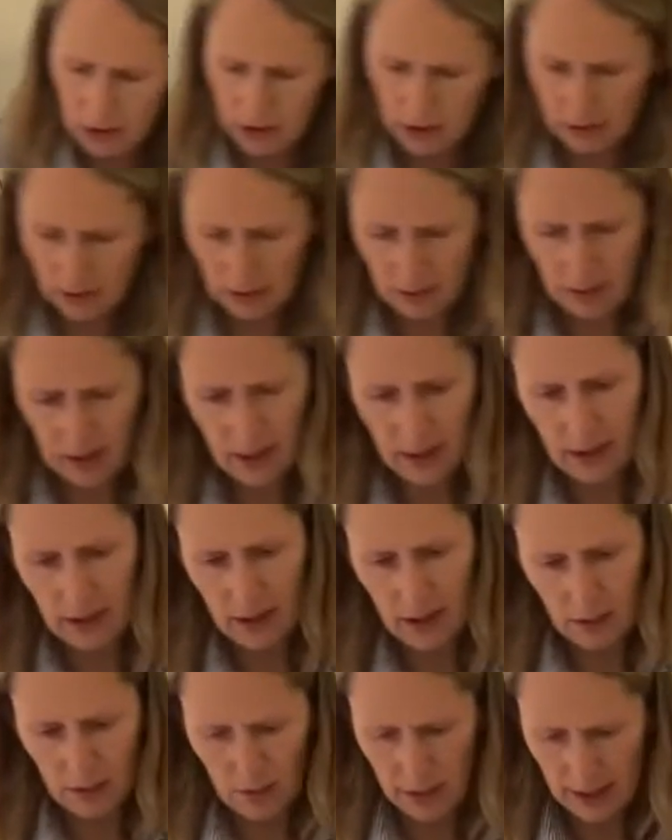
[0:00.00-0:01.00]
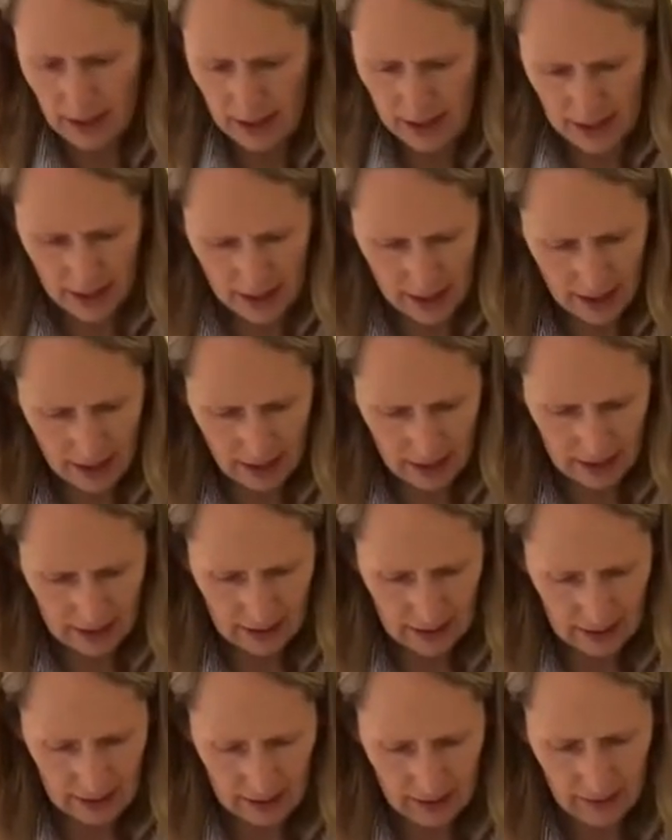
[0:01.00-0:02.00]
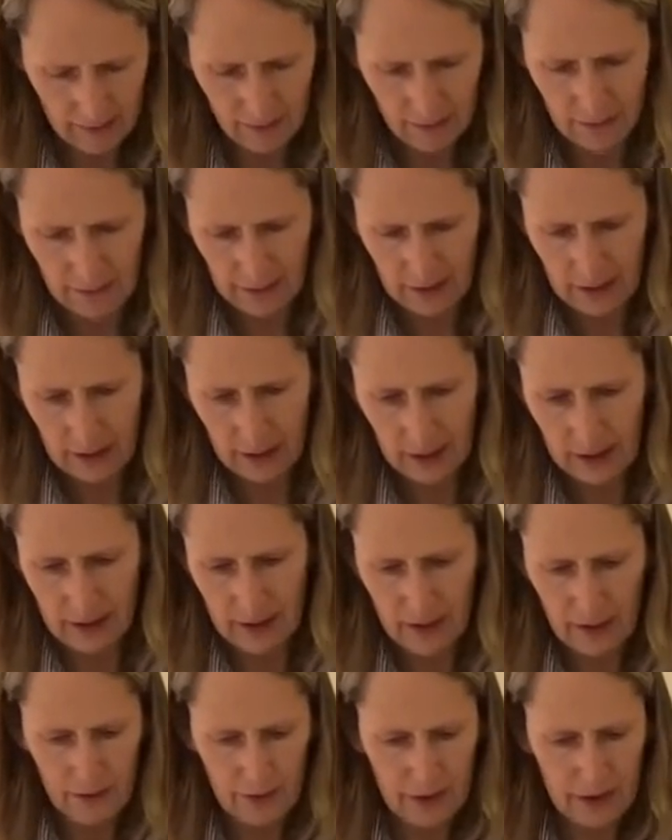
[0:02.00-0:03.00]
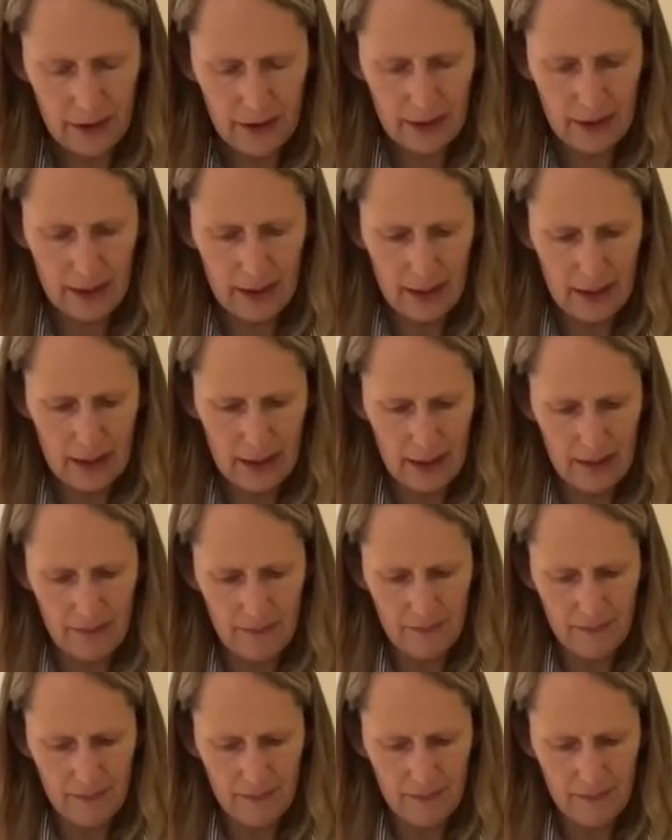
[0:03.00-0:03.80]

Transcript: going to take away any leaves that are there.